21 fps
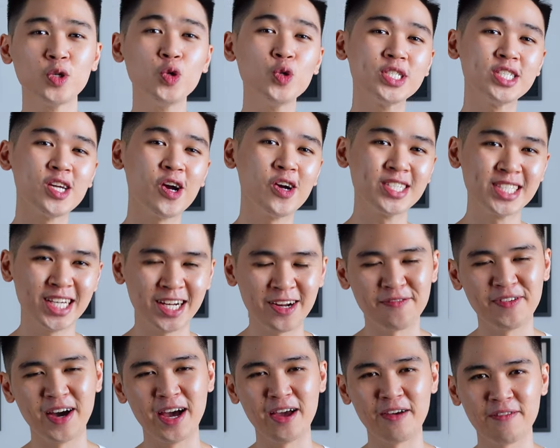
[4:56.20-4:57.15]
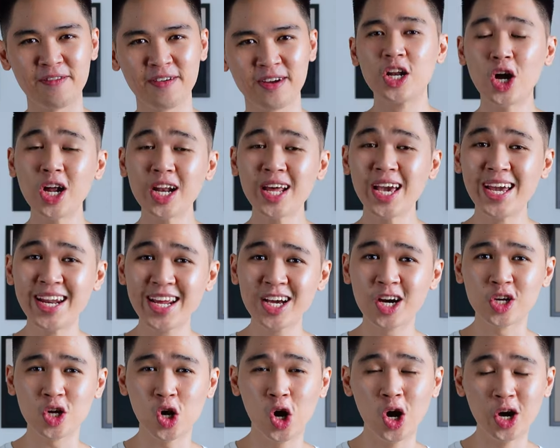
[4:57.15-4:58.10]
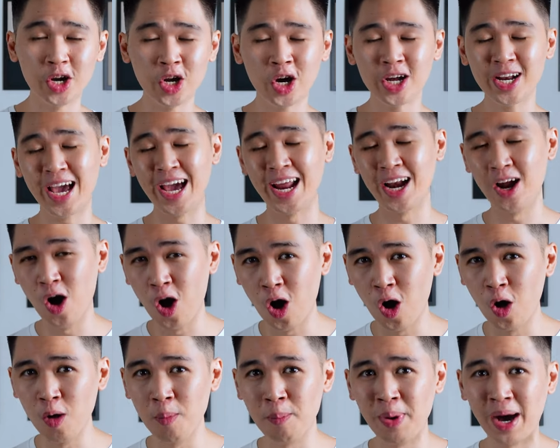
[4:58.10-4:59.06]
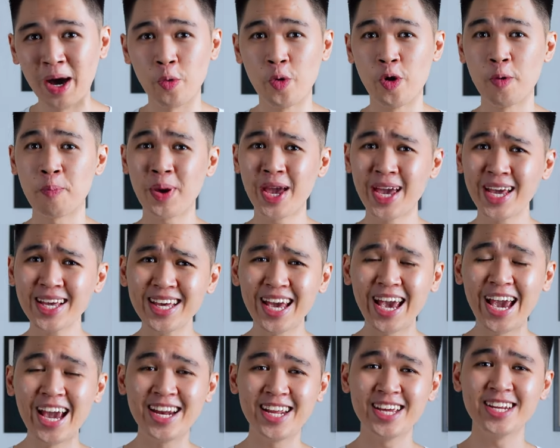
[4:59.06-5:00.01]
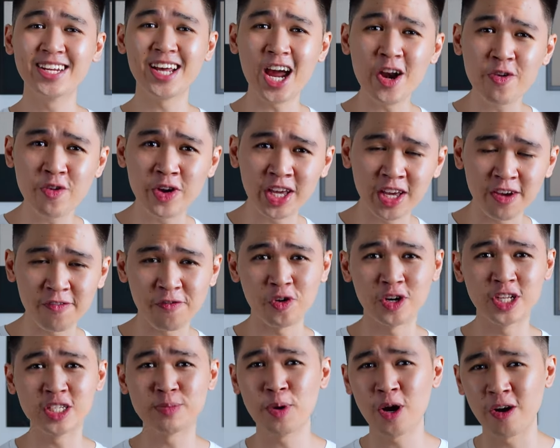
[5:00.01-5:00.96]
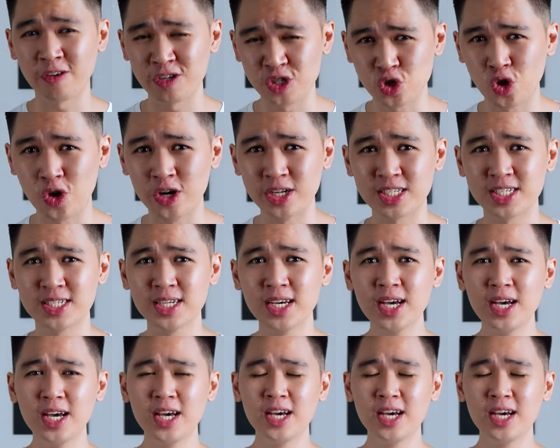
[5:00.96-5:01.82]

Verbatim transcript: two stars out of five. Not hating on Cotton On at all, but we're paying eighty-nine ringgit for this pair of shorts.